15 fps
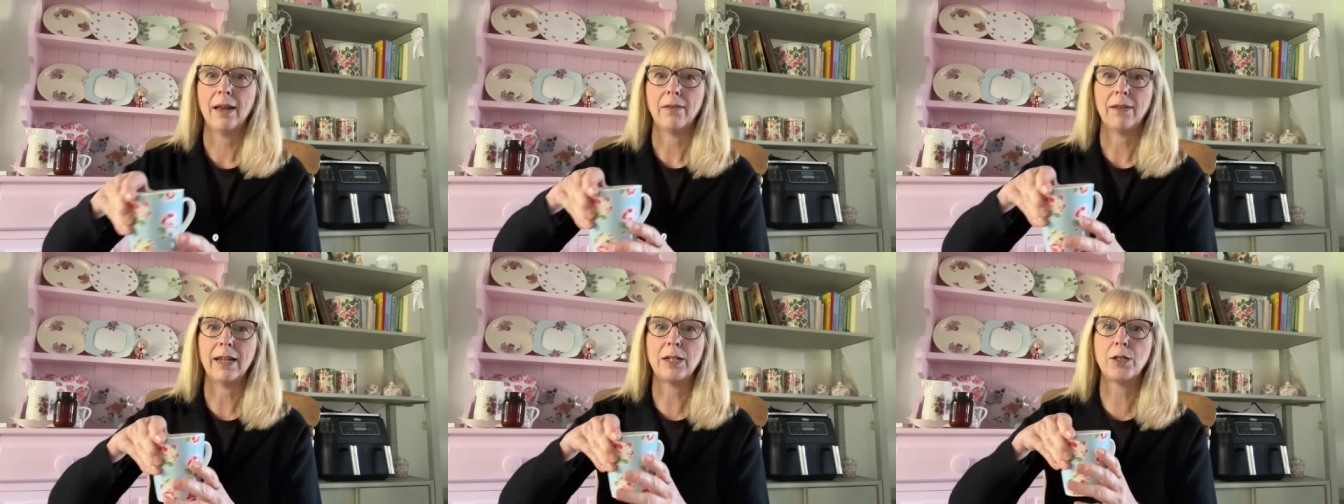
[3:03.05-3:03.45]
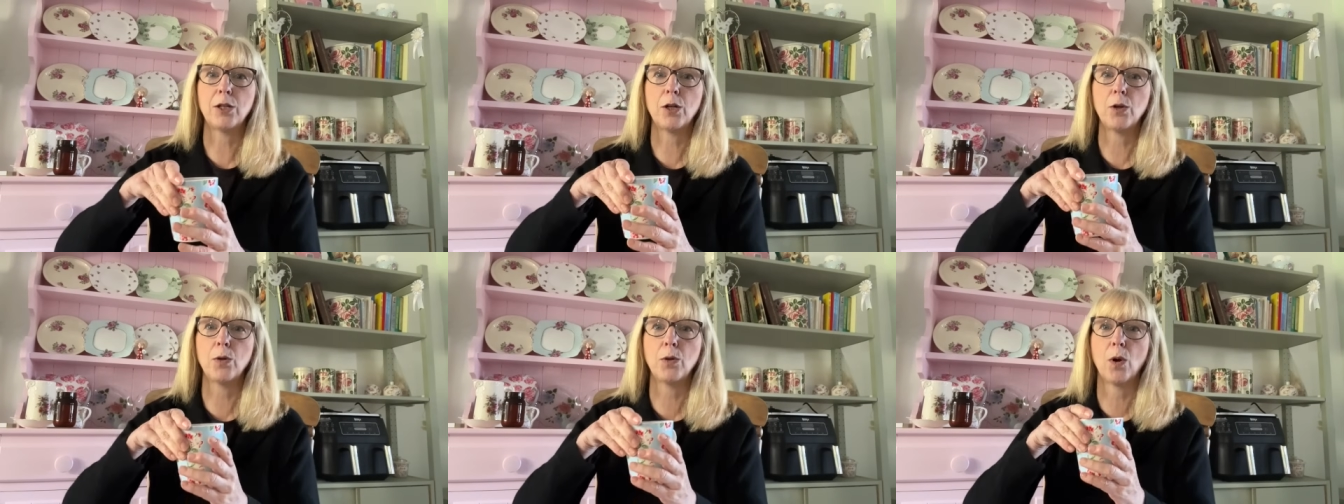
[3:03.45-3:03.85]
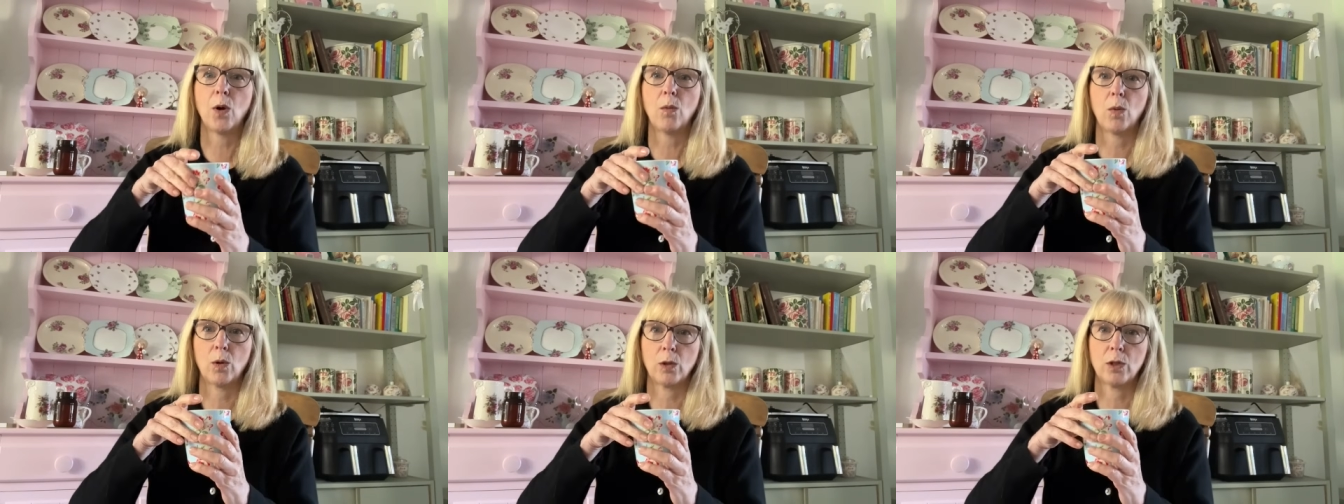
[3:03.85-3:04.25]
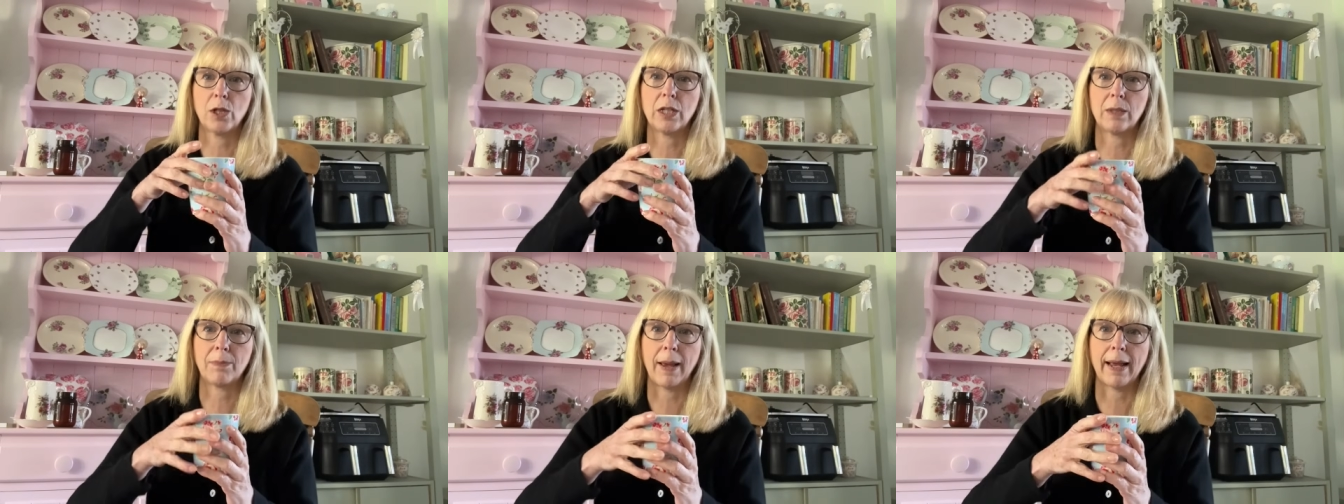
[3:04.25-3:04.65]
They do not want to
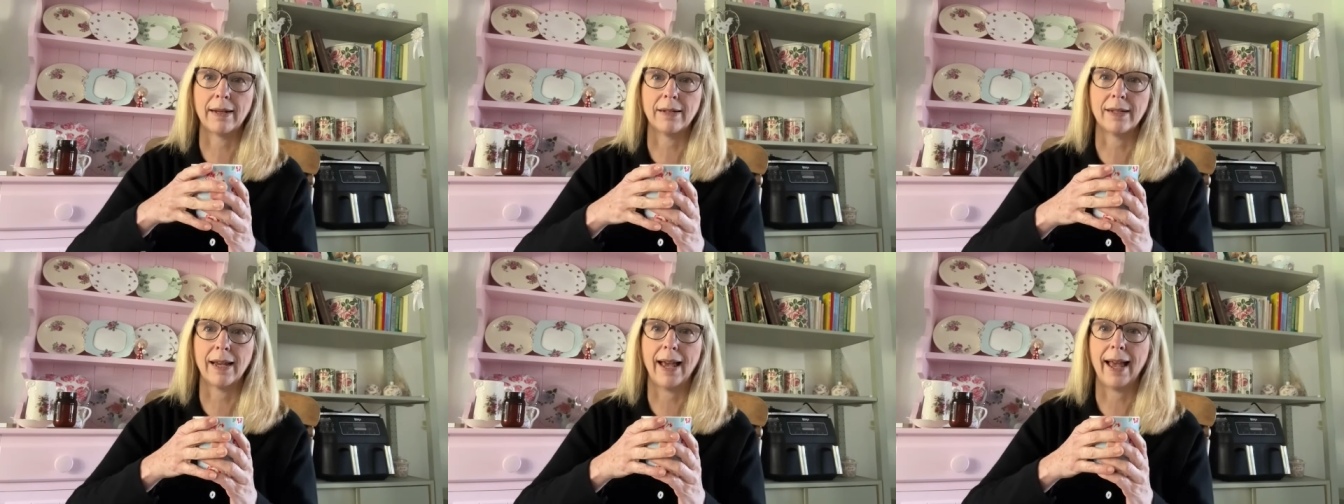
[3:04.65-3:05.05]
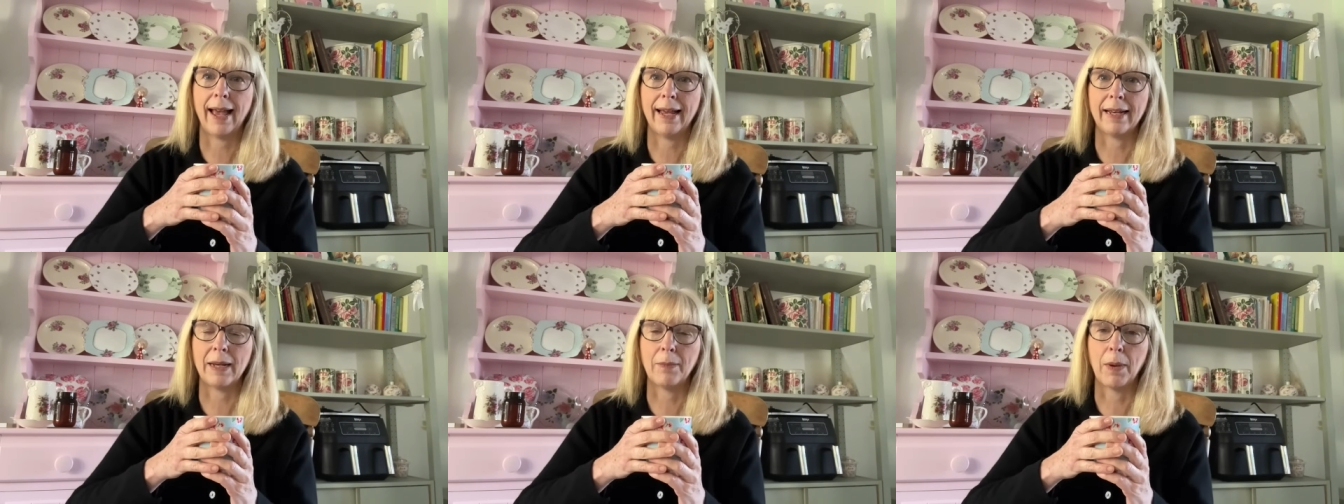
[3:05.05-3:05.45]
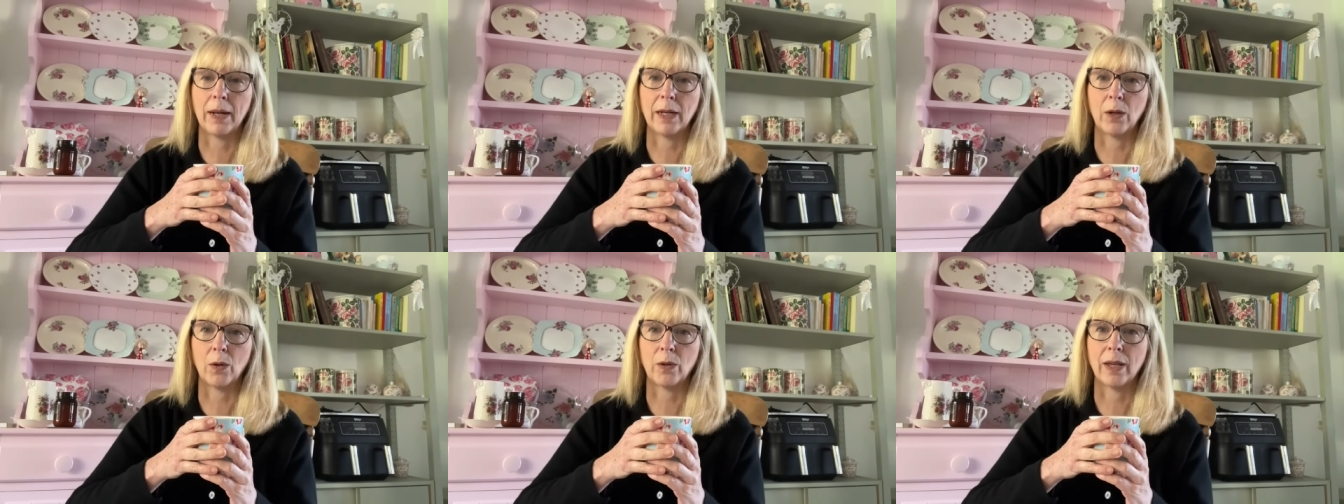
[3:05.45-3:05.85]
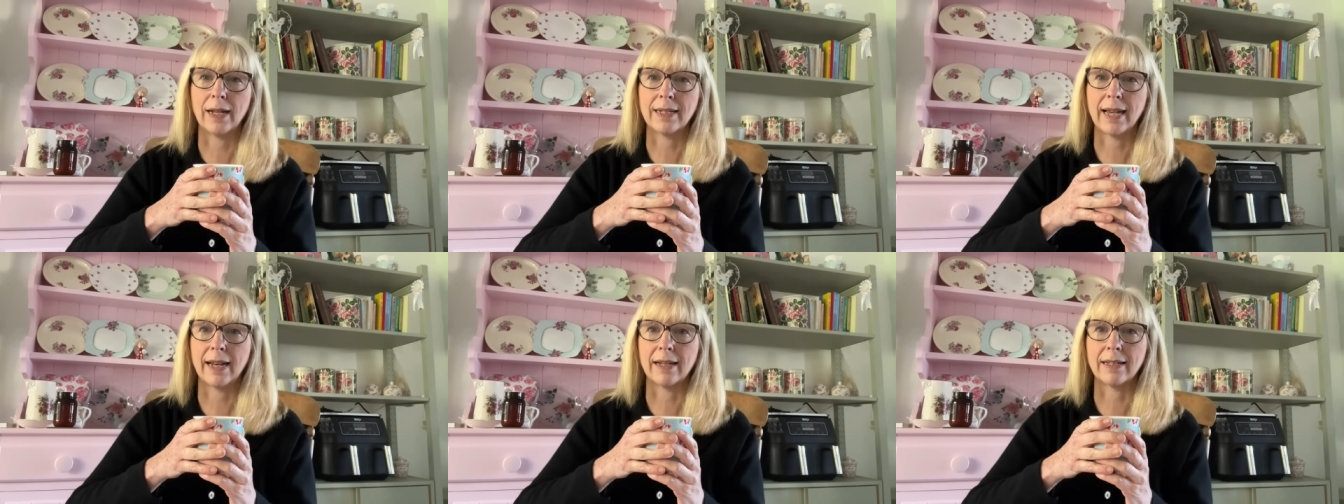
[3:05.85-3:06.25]
spend any money on their
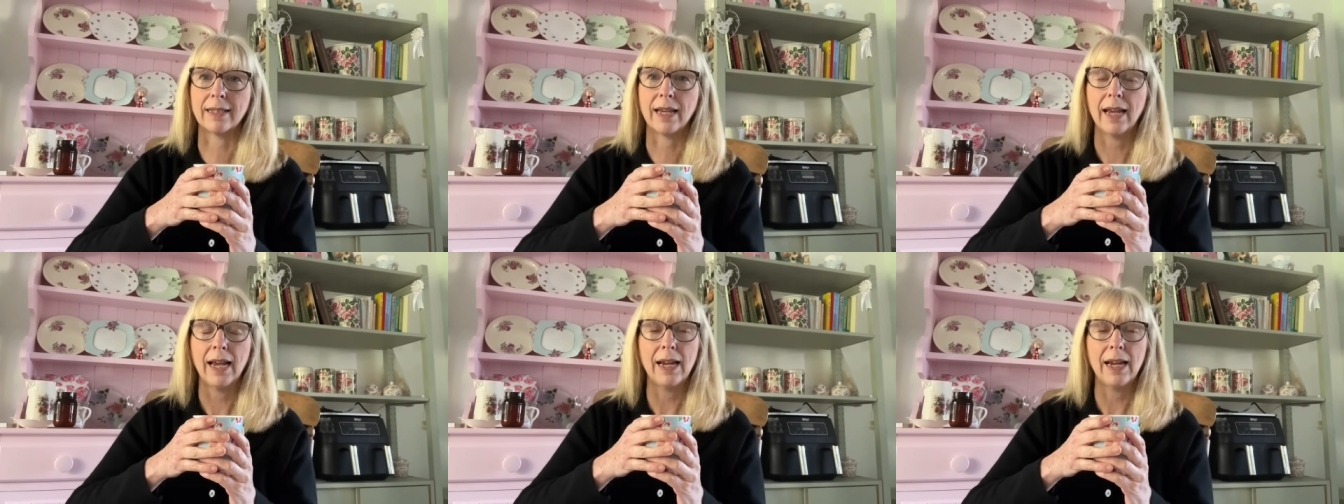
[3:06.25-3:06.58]
tenants.